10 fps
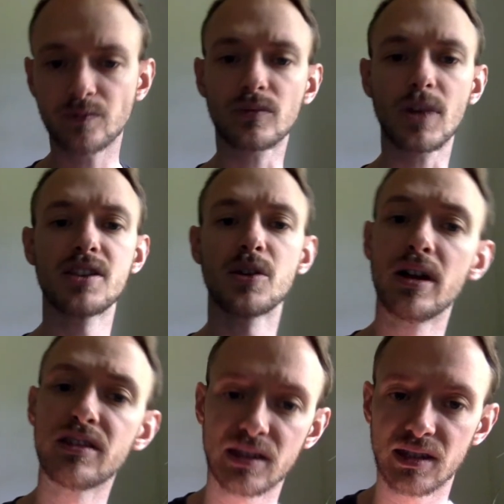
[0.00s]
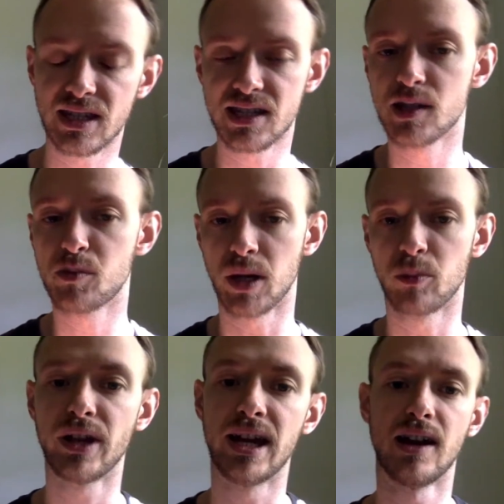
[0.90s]
So I think that this is being
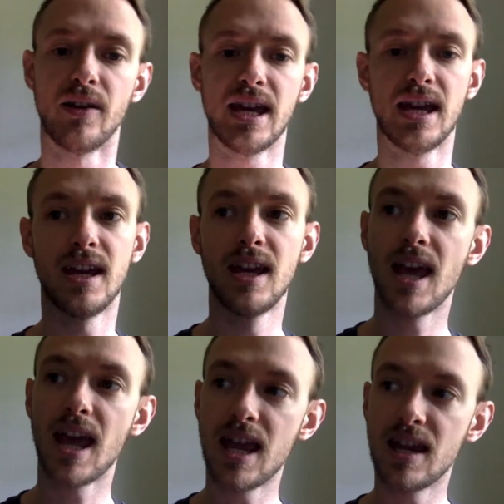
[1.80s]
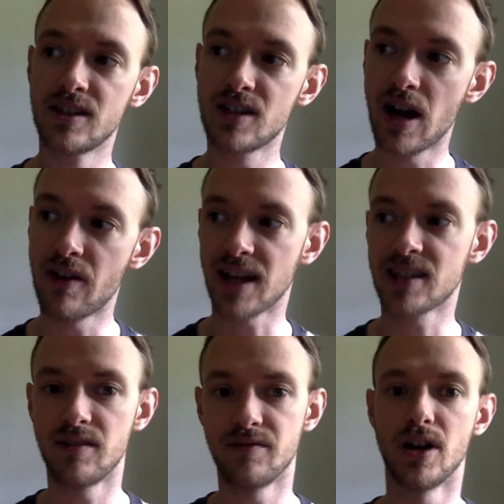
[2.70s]
played out here in a direct
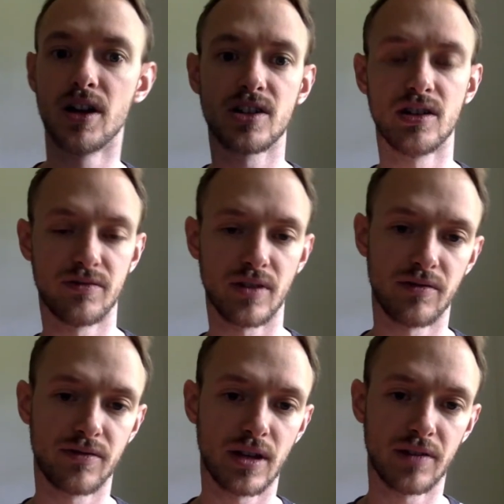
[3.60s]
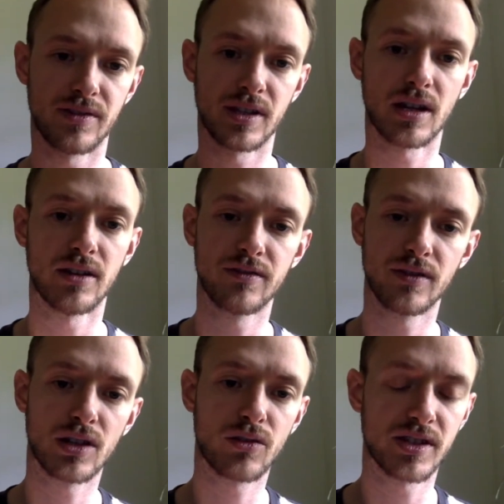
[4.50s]
inversion of the kind of
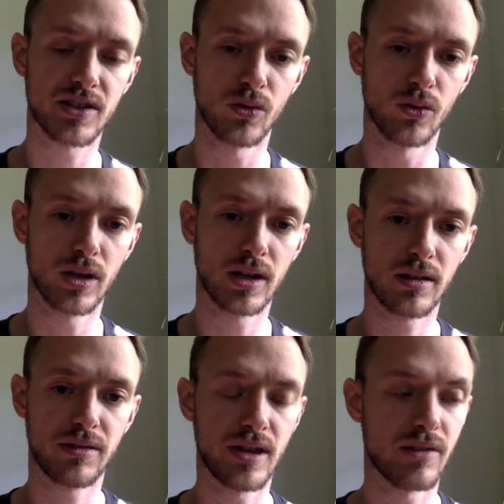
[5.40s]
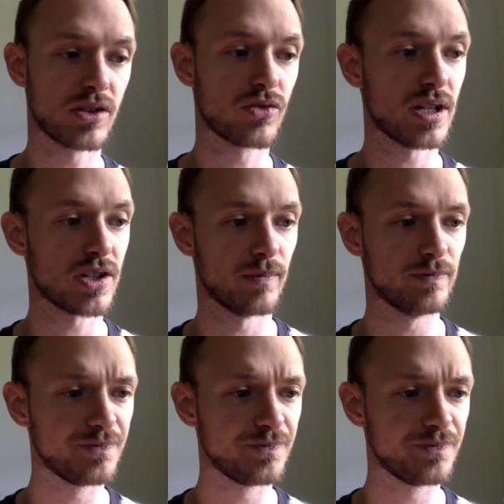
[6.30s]
critical theory tradition.